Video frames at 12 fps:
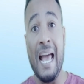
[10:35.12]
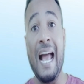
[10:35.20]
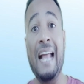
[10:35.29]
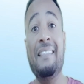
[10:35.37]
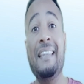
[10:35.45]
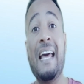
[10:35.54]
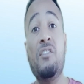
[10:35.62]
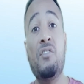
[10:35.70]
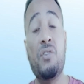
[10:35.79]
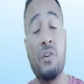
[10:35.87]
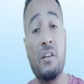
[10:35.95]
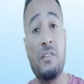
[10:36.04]
and their
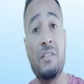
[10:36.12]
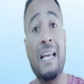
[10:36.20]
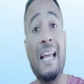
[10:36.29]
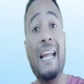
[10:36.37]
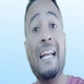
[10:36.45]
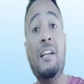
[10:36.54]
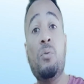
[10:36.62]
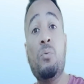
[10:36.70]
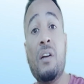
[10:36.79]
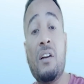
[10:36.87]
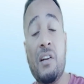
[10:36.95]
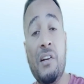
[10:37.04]
trust
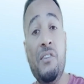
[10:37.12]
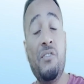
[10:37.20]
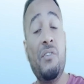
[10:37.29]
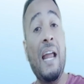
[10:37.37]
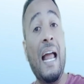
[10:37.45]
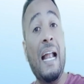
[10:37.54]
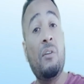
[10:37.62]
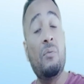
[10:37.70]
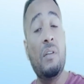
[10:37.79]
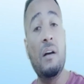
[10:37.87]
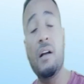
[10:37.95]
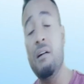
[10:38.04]
into the country and
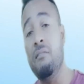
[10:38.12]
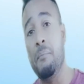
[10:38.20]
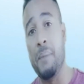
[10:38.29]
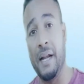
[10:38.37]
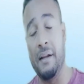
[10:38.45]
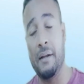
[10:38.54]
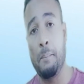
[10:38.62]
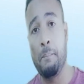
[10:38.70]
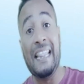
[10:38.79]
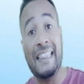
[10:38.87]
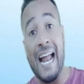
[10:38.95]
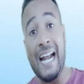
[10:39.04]
to the government.
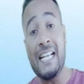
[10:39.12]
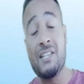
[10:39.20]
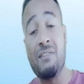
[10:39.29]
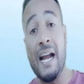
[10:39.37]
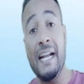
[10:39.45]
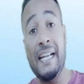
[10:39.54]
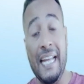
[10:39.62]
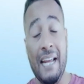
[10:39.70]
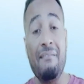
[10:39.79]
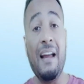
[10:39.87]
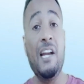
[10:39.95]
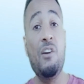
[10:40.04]
And that is why
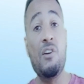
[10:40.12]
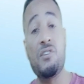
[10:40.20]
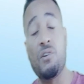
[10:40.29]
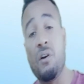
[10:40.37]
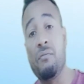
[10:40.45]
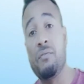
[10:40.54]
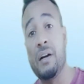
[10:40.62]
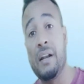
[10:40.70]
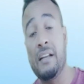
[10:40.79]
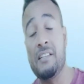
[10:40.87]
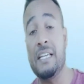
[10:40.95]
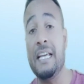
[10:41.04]
devaluation of
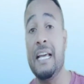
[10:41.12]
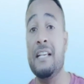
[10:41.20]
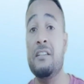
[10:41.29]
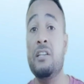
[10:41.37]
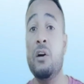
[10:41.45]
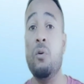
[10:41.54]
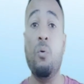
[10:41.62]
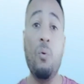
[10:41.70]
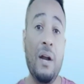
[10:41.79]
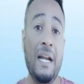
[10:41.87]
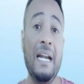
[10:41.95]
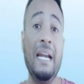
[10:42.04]
currency is the
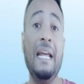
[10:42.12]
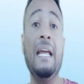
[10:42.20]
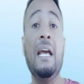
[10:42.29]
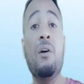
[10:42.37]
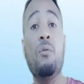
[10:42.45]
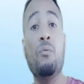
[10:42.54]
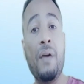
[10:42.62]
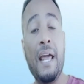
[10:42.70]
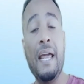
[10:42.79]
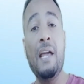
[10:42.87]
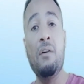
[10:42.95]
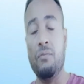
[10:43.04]
only
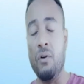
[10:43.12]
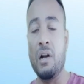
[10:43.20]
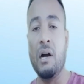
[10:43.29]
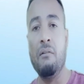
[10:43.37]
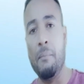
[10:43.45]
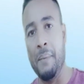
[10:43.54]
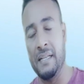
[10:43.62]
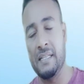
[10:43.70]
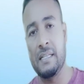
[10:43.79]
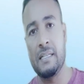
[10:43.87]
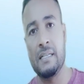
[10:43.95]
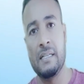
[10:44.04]
way for
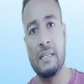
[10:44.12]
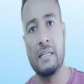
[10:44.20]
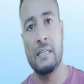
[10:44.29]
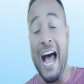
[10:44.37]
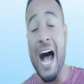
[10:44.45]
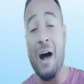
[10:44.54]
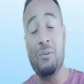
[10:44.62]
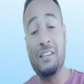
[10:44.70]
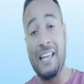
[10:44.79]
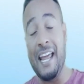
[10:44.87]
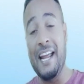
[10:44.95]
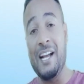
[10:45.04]
governments. Now
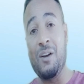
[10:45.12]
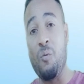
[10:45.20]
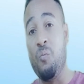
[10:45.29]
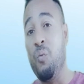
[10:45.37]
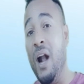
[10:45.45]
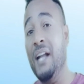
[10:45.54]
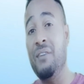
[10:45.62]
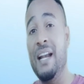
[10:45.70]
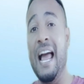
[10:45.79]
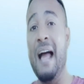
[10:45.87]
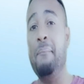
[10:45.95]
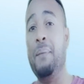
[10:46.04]
think what
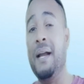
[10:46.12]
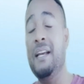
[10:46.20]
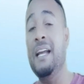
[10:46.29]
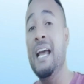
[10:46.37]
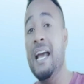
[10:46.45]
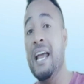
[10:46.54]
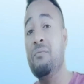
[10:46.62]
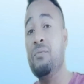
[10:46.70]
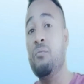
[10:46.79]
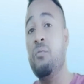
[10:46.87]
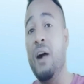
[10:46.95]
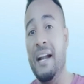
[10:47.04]
will happen if
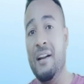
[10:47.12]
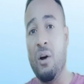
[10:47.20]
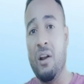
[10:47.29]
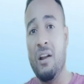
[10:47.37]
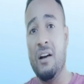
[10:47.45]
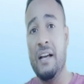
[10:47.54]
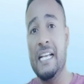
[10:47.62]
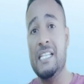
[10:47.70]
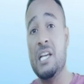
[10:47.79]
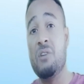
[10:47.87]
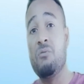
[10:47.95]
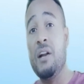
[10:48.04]
$1
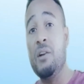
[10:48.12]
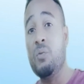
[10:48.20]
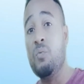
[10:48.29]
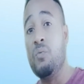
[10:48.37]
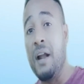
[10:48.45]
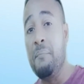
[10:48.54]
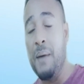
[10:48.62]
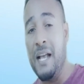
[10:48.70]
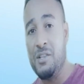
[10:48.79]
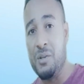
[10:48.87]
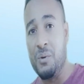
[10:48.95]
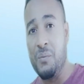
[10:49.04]
is equal to 1
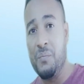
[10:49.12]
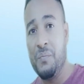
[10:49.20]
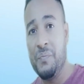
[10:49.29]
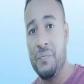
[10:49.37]
peso.